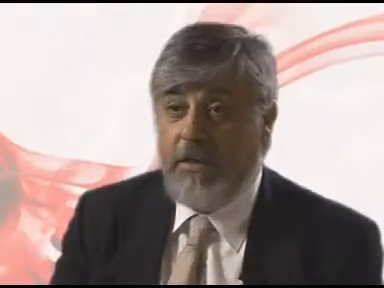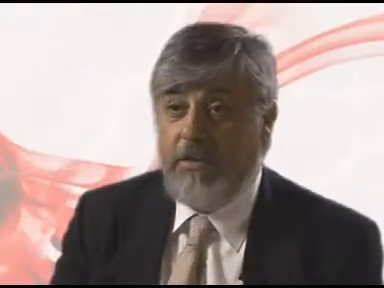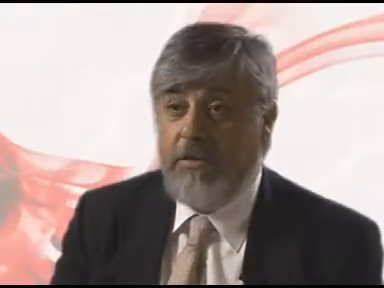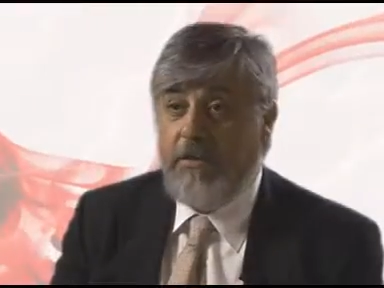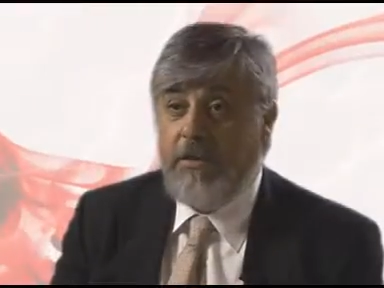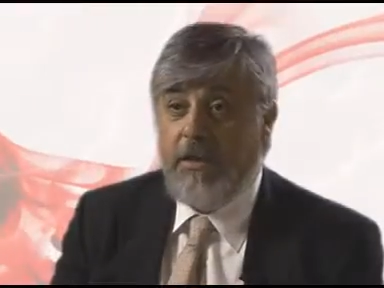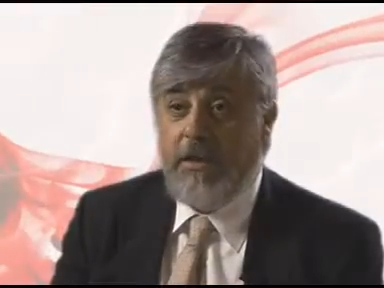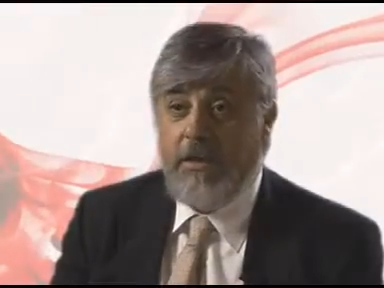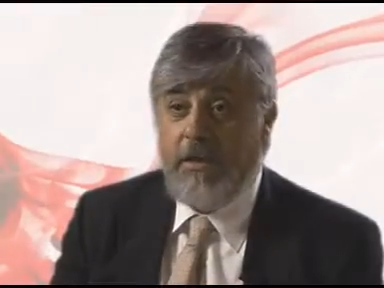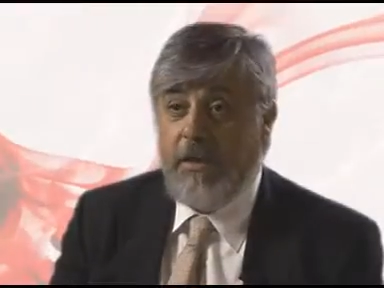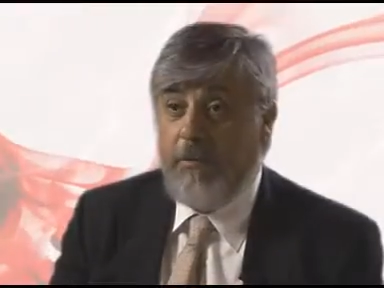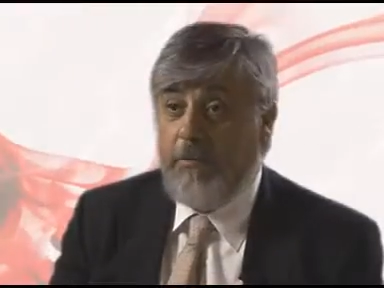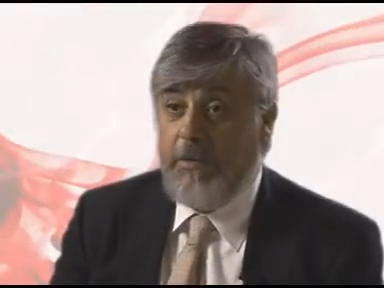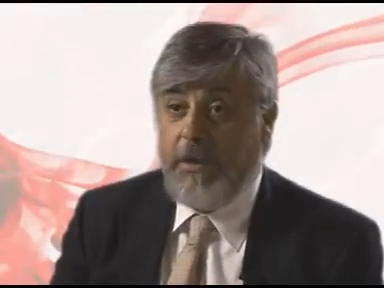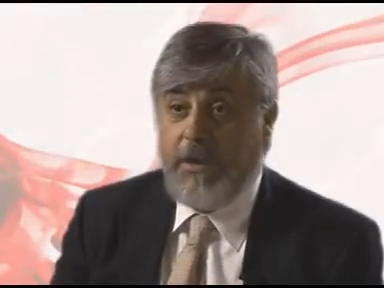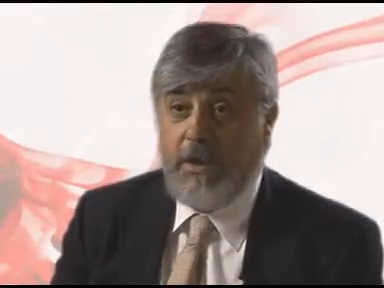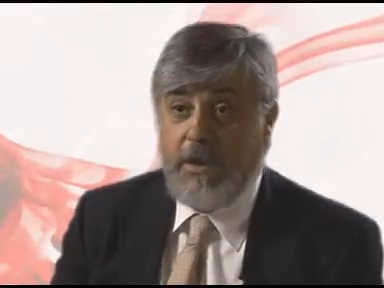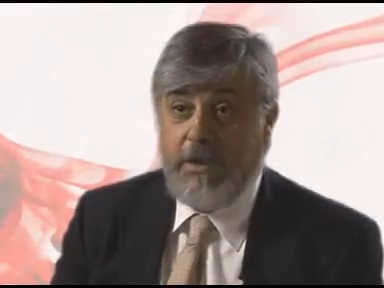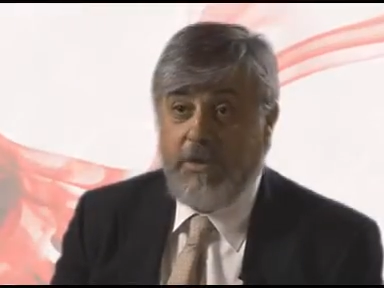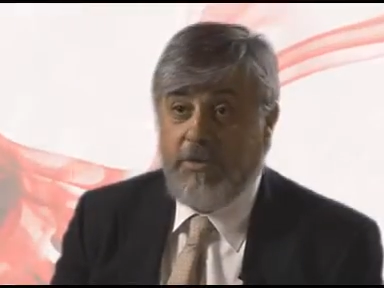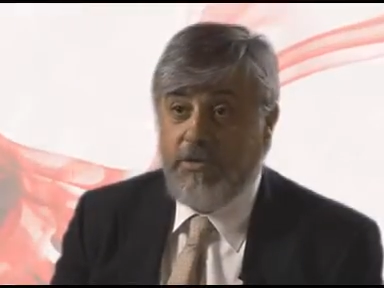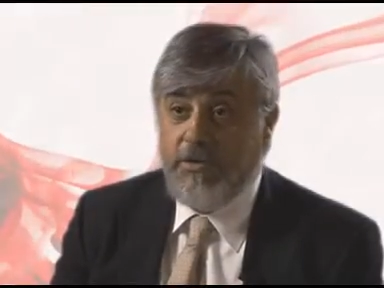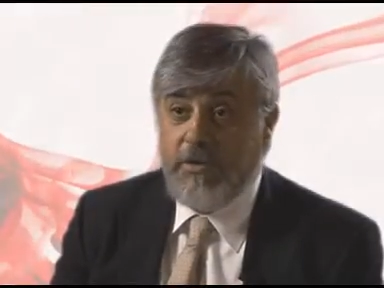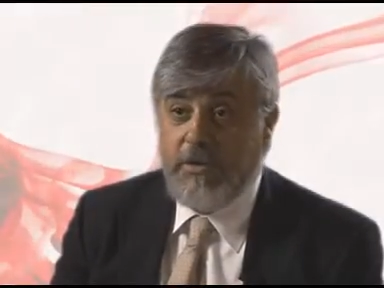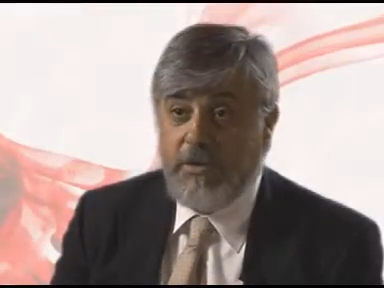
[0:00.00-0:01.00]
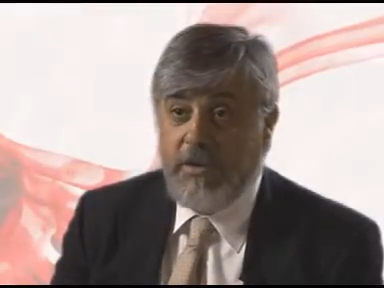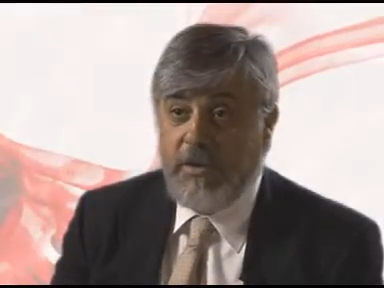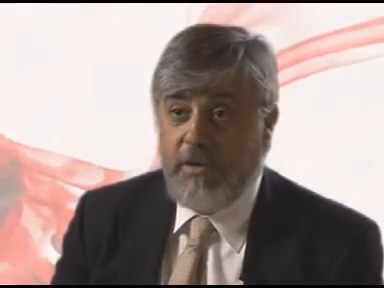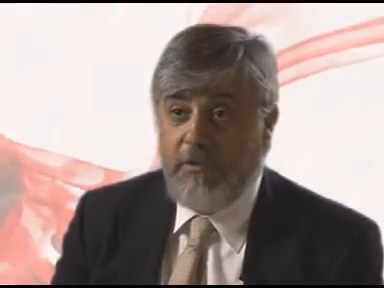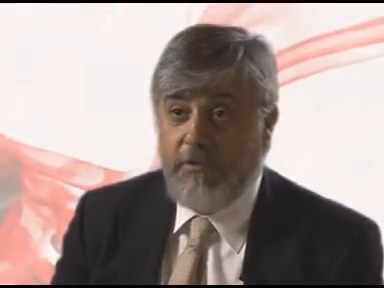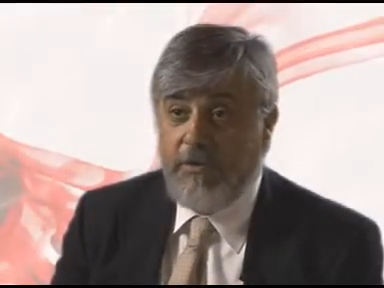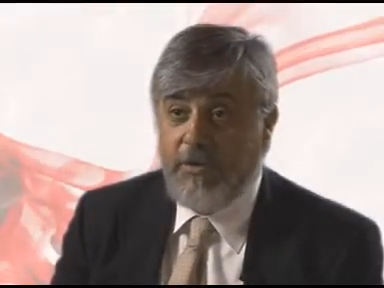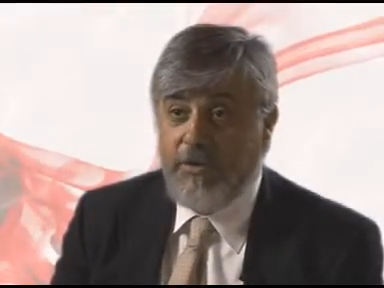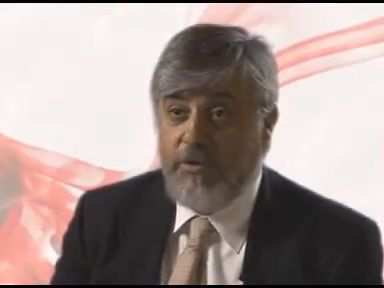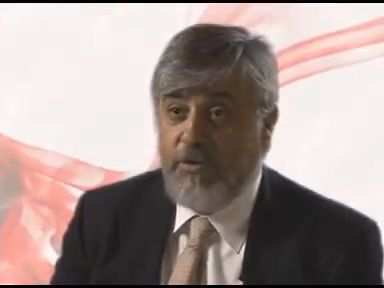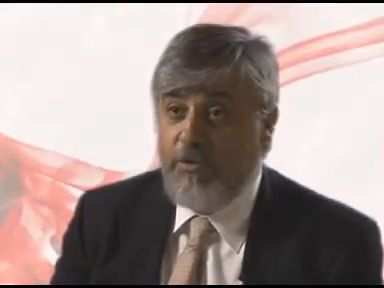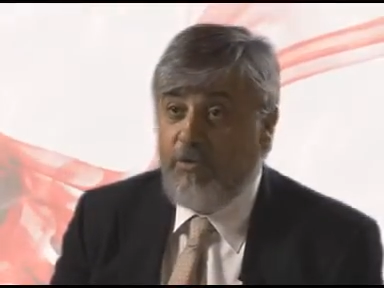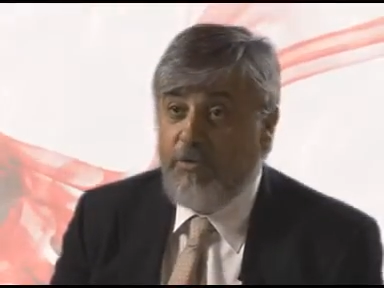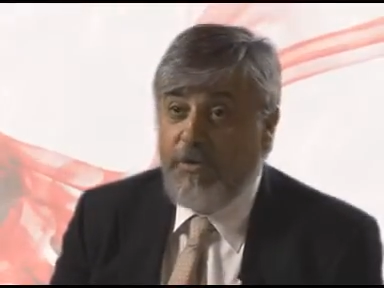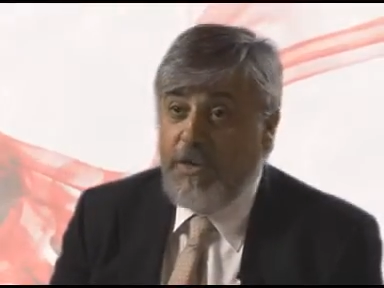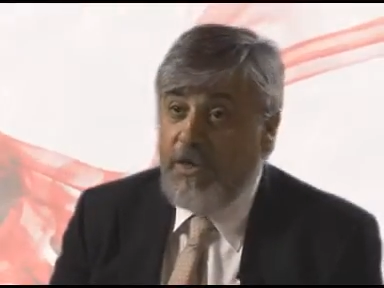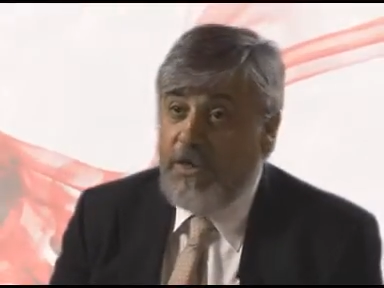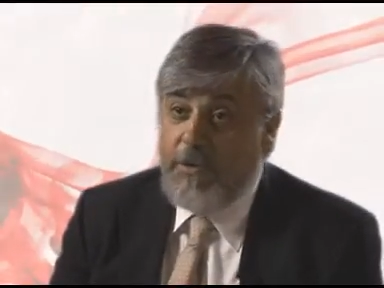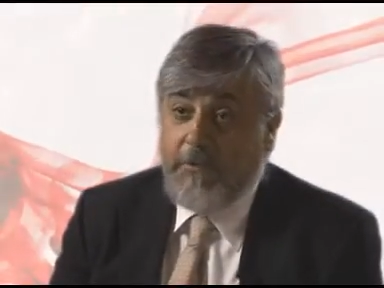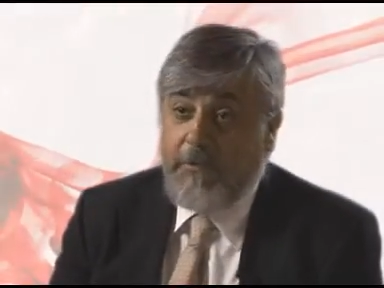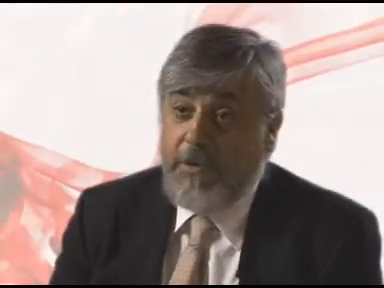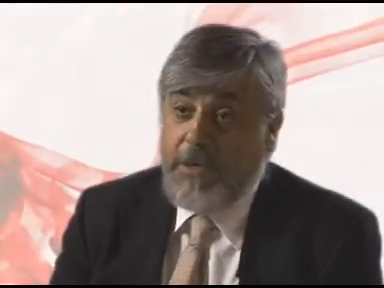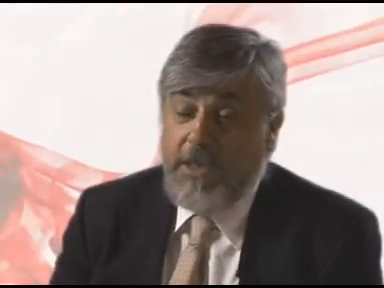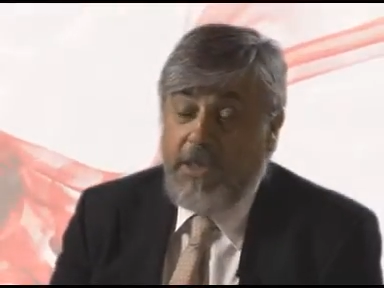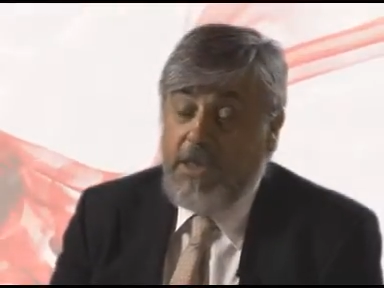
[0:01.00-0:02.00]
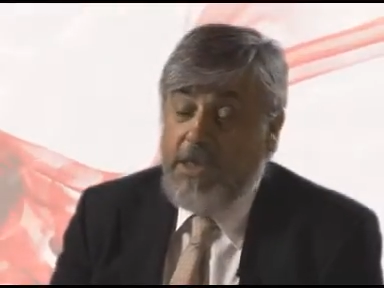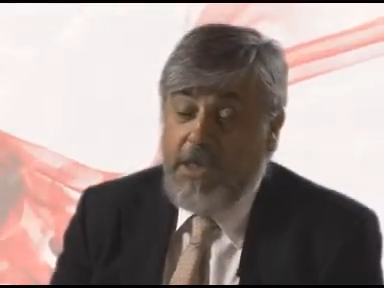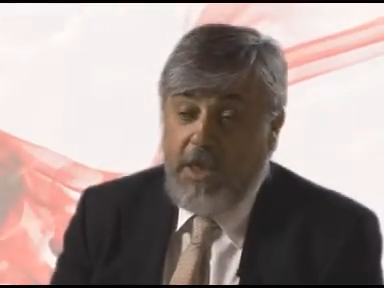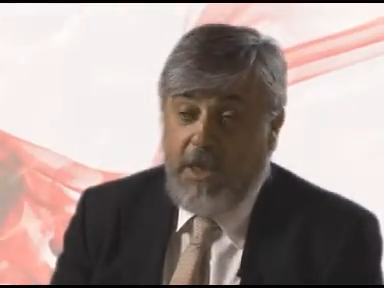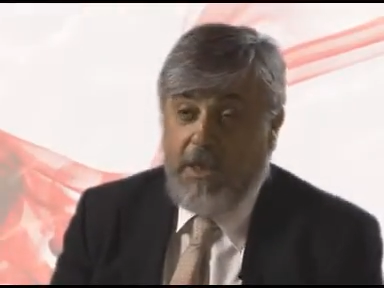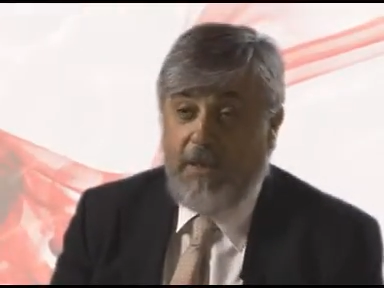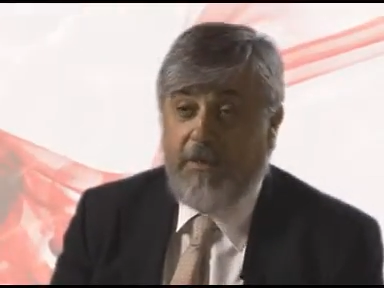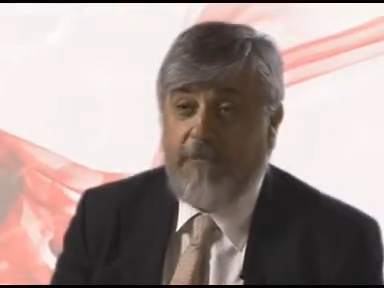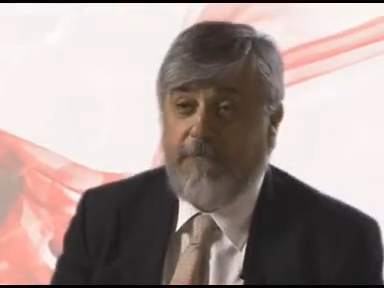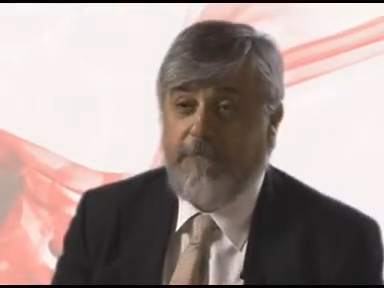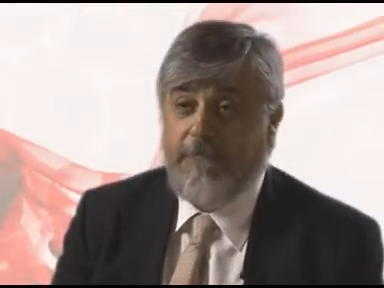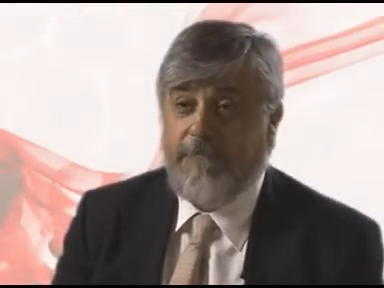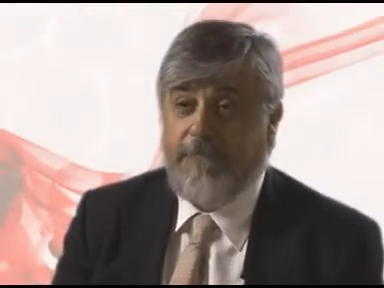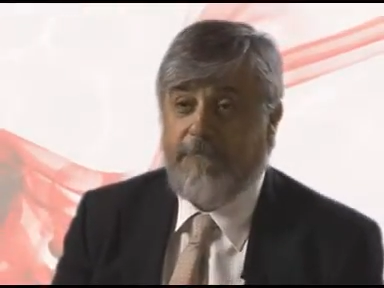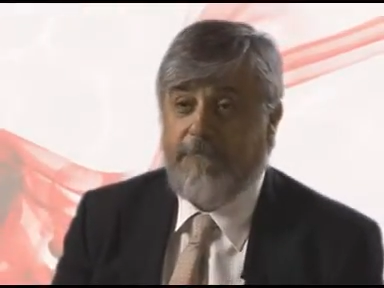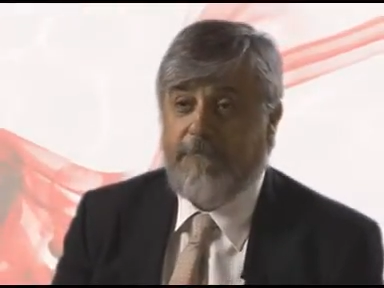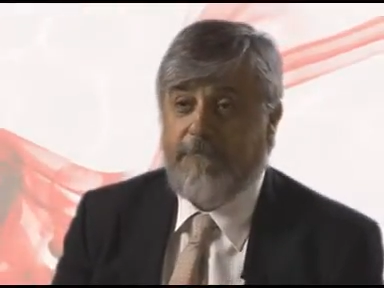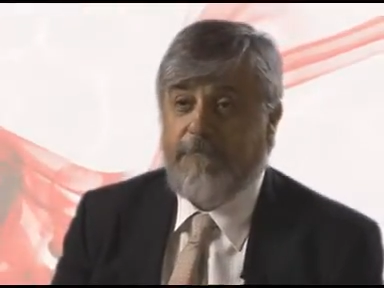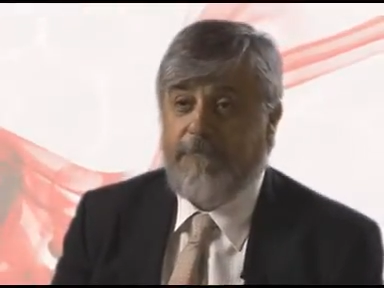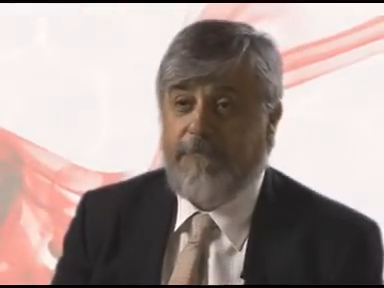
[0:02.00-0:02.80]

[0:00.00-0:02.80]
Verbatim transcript: need the application server, so we need B E A.